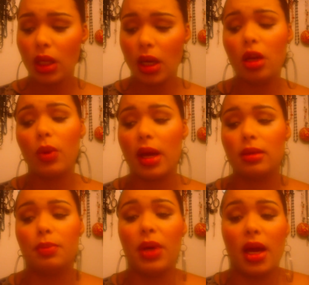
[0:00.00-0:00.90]

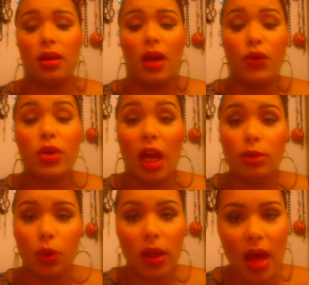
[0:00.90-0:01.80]
Anyways, but if you
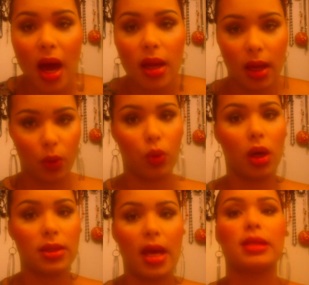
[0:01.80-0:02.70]
keep doing that, it
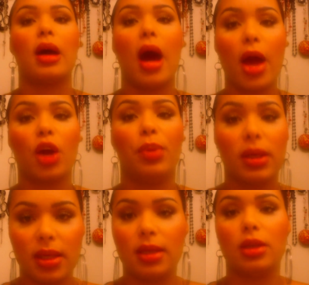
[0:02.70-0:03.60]
works as a higher
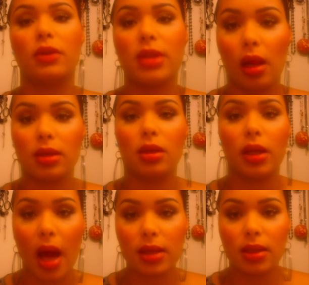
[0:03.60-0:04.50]
percentage of
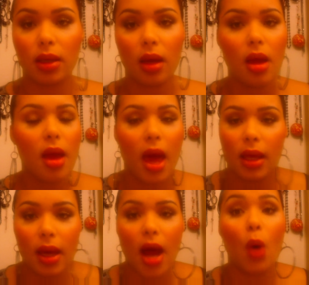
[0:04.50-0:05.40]
salicylic acid, and
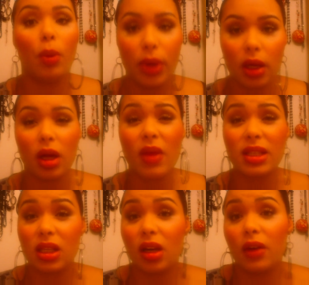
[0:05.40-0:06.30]
again, I will peel, and
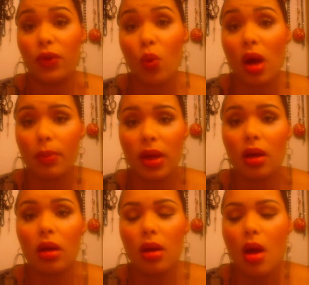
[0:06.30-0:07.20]
that's good if you want to
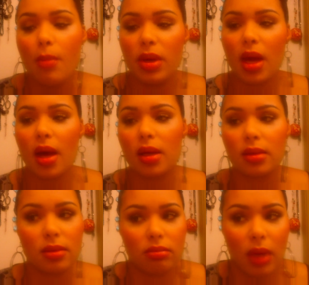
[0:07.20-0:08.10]
peel
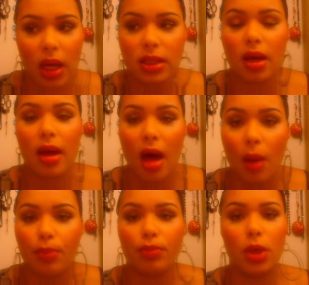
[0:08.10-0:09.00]
because it's going to
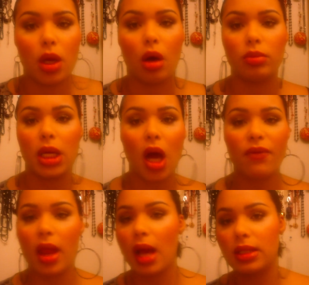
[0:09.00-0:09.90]
help, you know, take
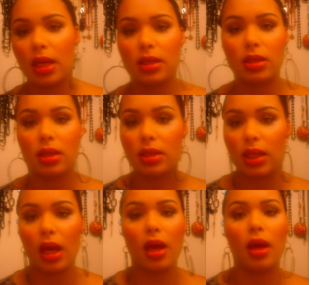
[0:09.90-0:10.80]
off that excess
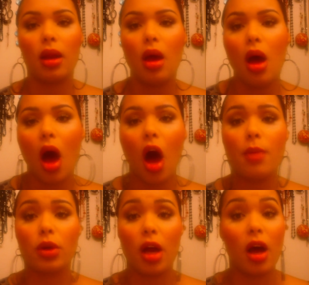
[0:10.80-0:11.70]
skin.
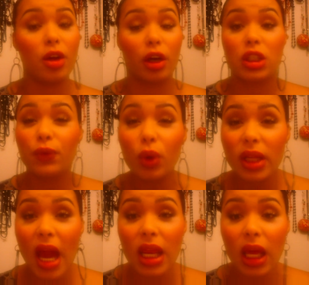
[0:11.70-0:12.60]
You're
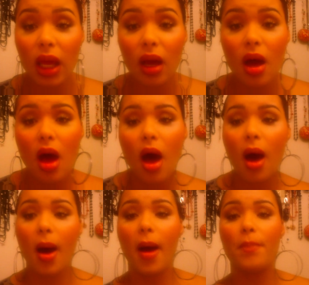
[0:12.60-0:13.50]
exfoliating.
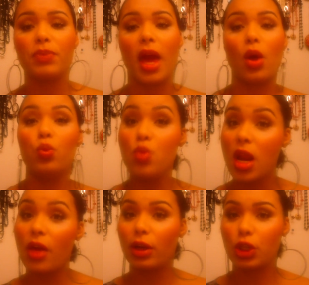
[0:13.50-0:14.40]
And
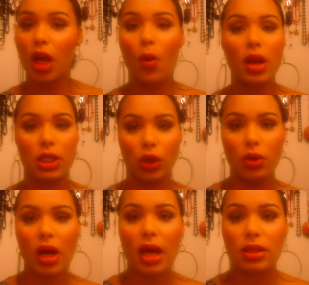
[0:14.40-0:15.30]
another trick I want to show
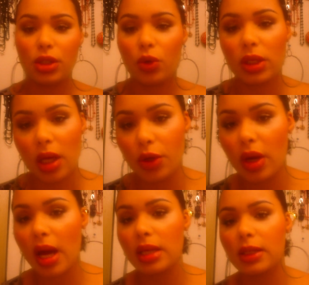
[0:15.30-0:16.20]
you guys too, or tell
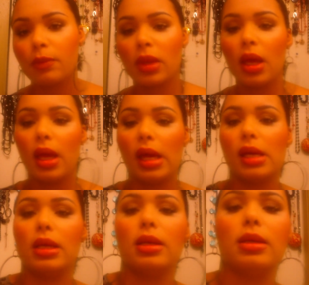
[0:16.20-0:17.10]
you guys,
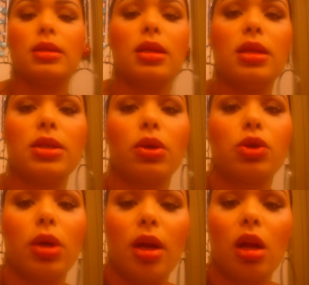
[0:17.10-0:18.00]
is this little
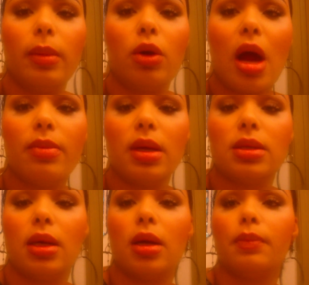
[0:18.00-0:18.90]
trick here. Let me grab
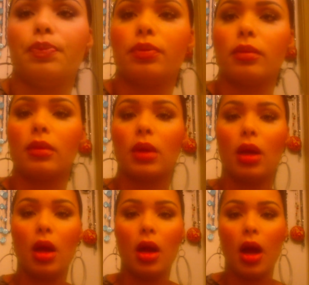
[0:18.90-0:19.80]
this here.
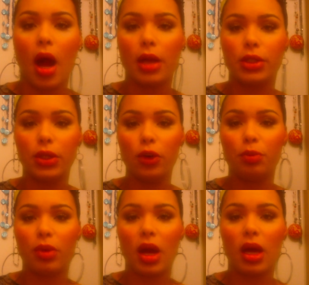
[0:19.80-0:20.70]
A
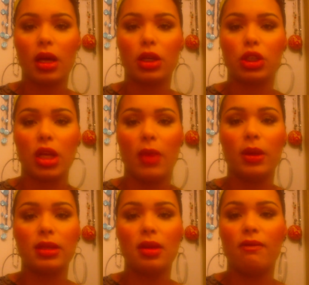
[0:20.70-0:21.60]
toothbrush. And
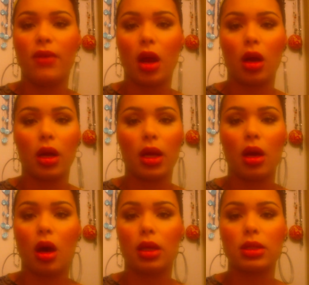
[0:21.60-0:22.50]
this is a very,
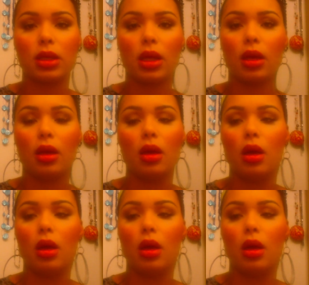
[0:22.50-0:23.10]
honestly,